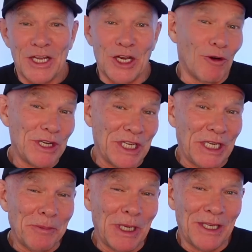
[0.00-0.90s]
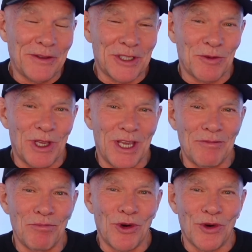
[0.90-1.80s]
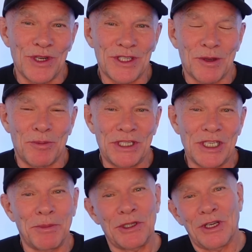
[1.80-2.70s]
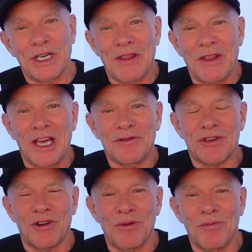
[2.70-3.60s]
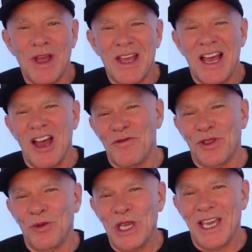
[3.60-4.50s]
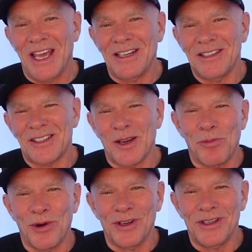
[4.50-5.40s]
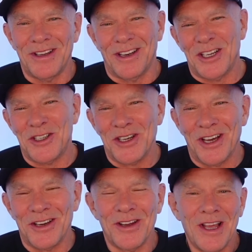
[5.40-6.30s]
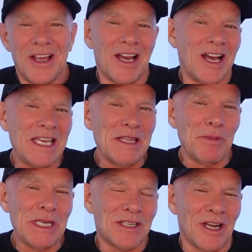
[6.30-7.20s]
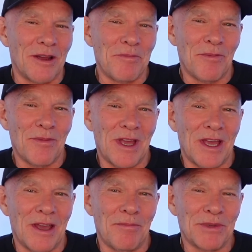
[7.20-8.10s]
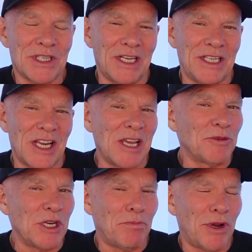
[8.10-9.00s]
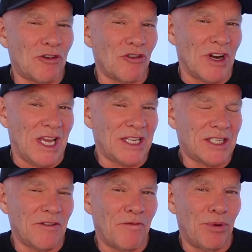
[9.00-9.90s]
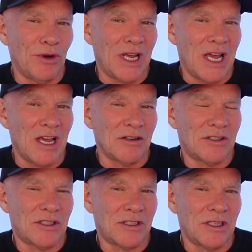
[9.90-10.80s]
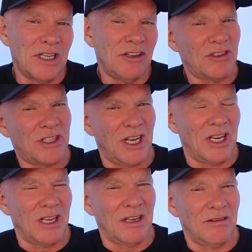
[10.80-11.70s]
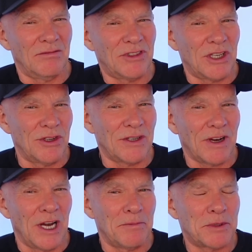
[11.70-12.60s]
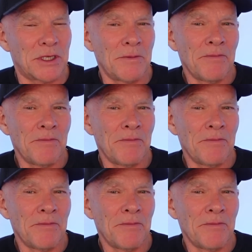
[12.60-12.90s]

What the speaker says: No racing at Imola this weekend. More is the pity. I'll be doing another live stream over the weekend at some point. I'll let you know. In the meantime, Mercedes AMG Petronas have put out an interesting series of clips,